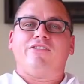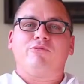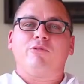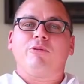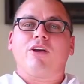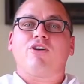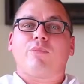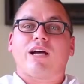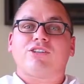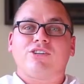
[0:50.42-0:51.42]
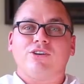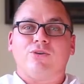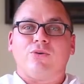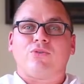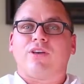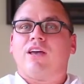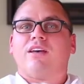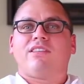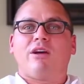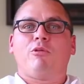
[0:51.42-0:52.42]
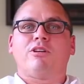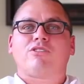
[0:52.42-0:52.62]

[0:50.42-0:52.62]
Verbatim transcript: Even when we go to buy shoes, they want